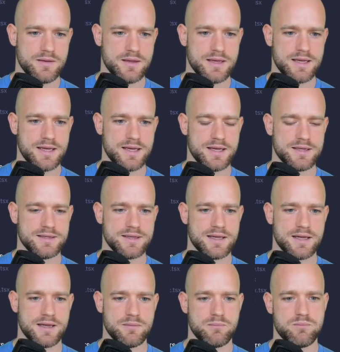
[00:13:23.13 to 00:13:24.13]
And
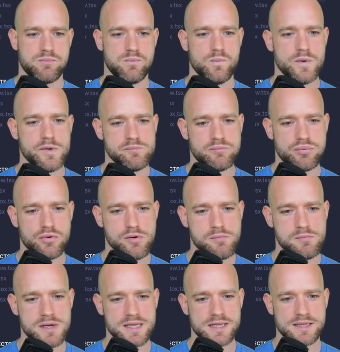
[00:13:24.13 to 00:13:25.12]
we
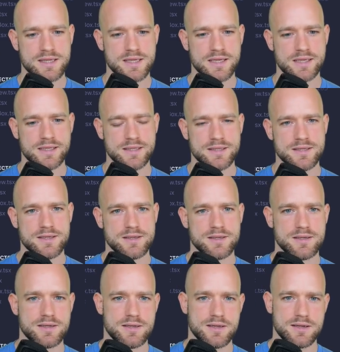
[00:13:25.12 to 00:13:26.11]
probably need,
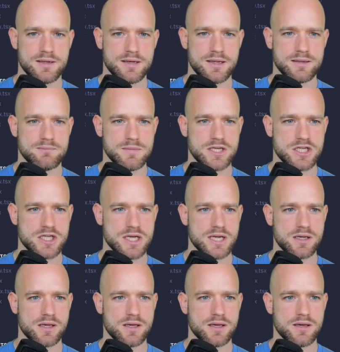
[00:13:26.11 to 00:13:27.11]
let me
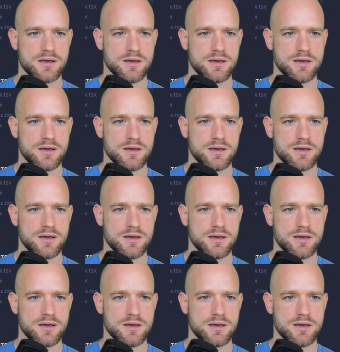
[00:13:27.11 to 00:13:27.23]
check.